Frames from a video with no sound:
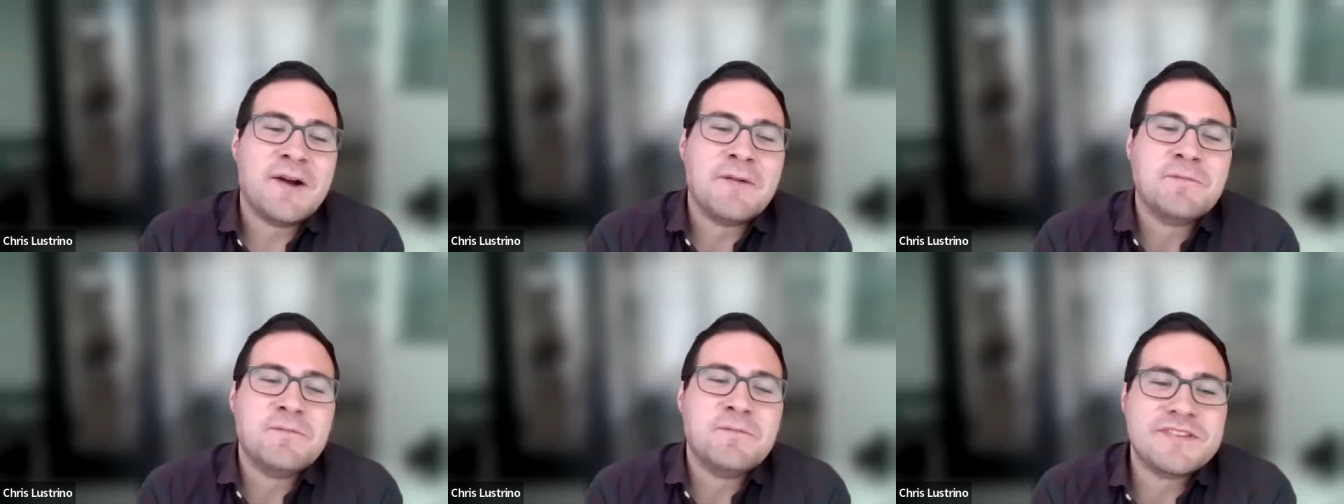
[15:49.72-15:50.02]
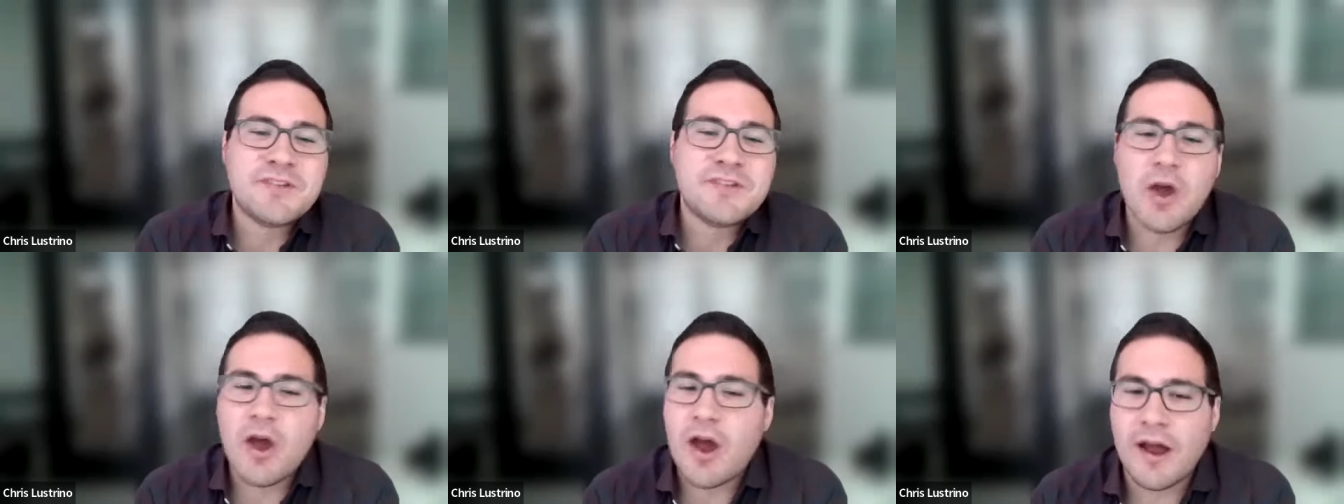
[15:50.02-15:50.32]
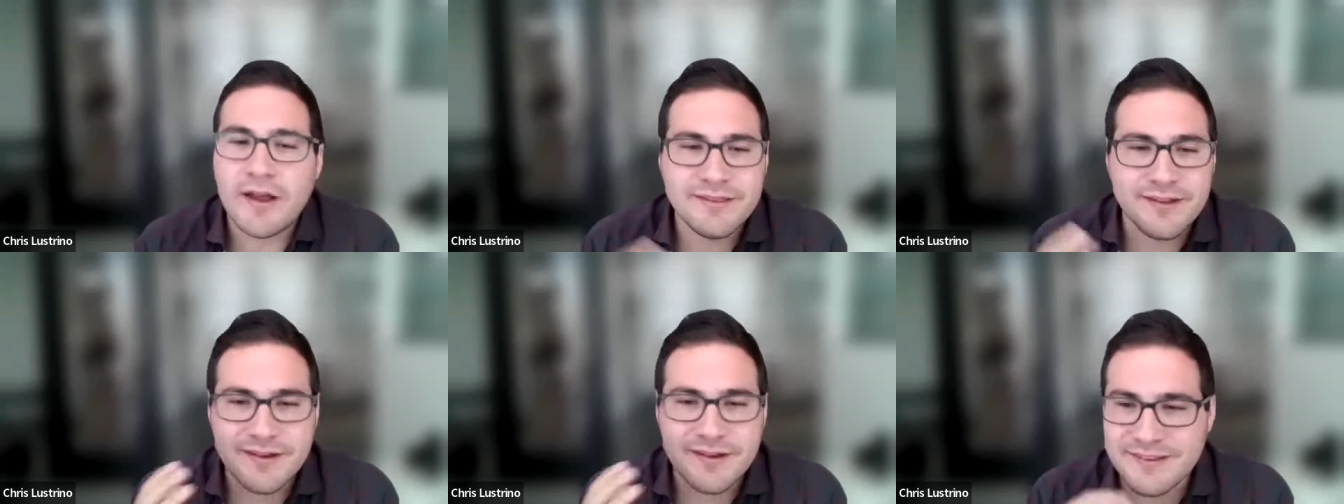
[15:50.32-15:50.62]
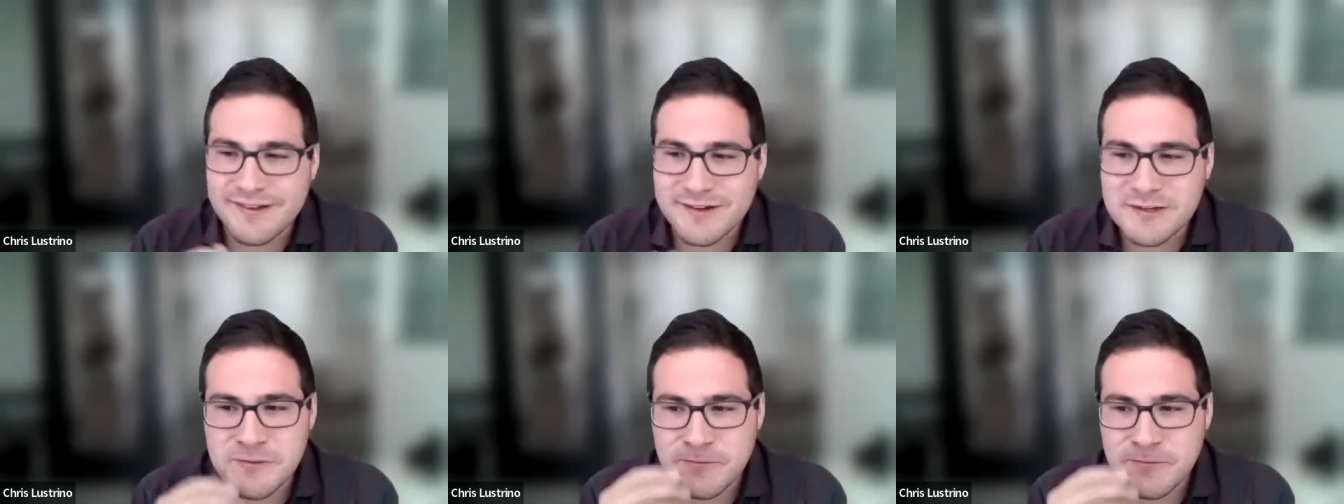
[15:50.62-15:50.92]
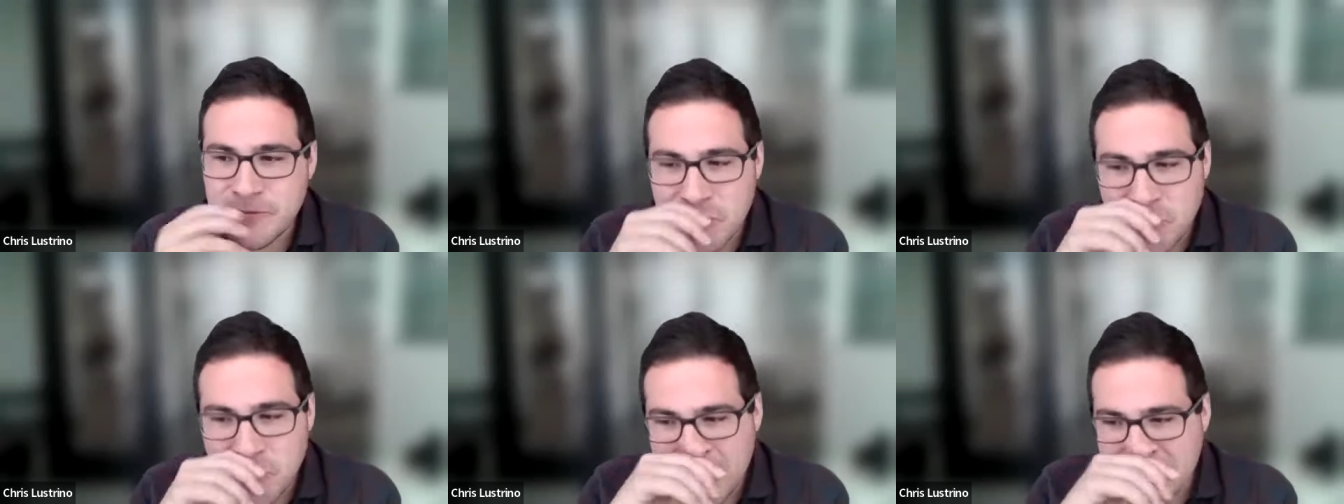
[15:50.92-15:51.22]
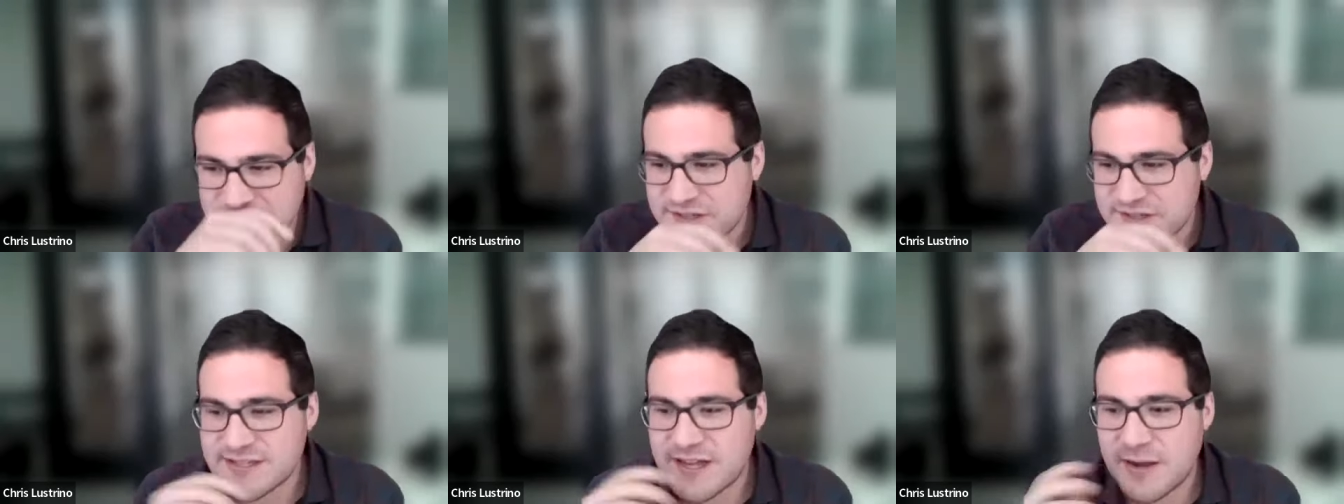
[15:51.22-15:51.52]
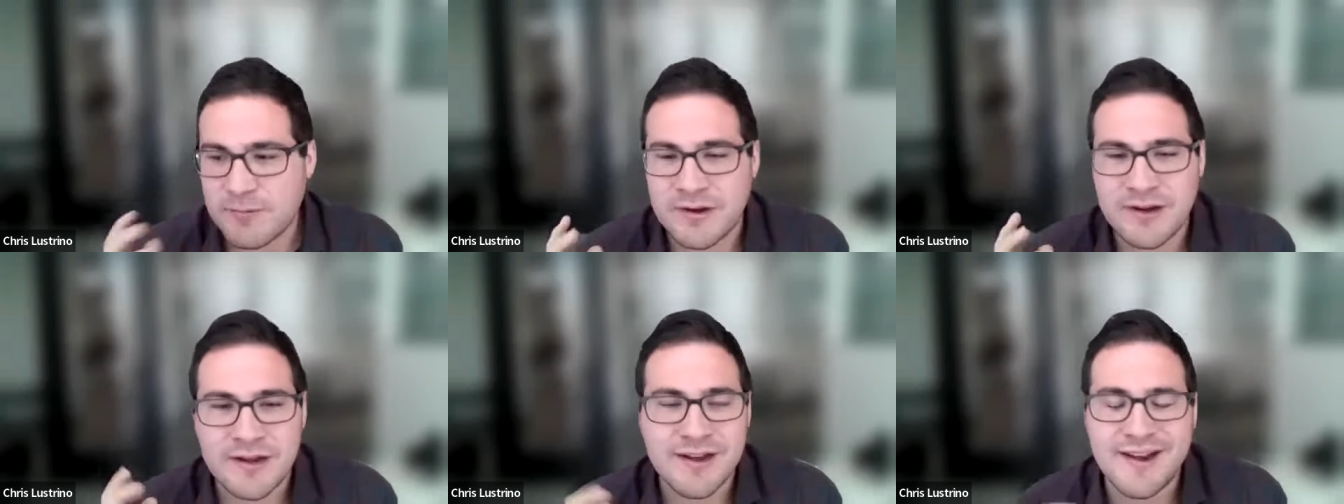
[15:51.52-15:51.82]
um, so there, there's a few questions
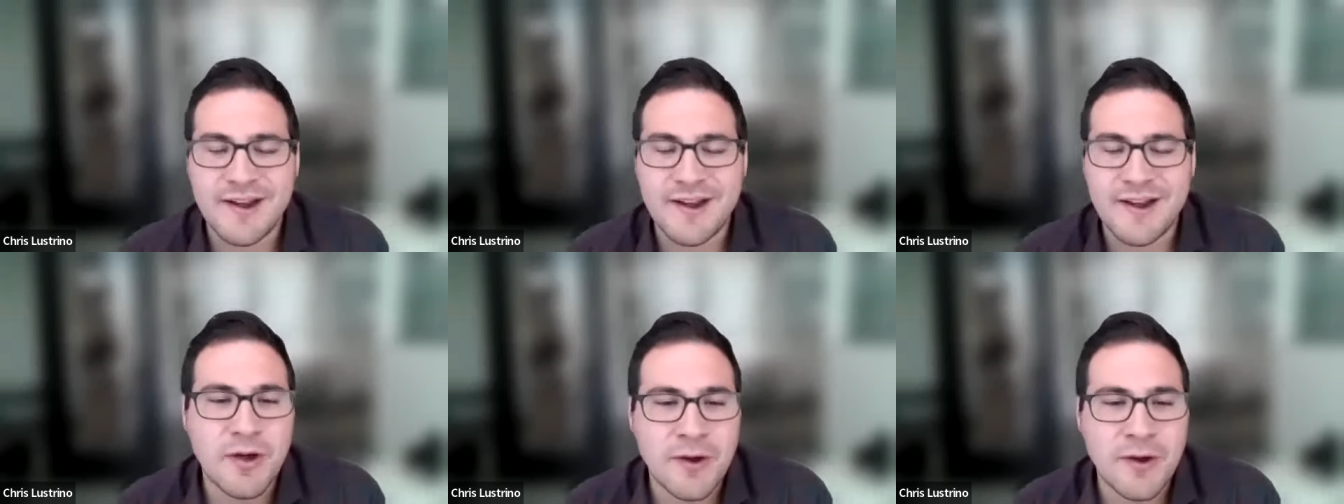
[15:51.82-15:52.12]
coming in, and I,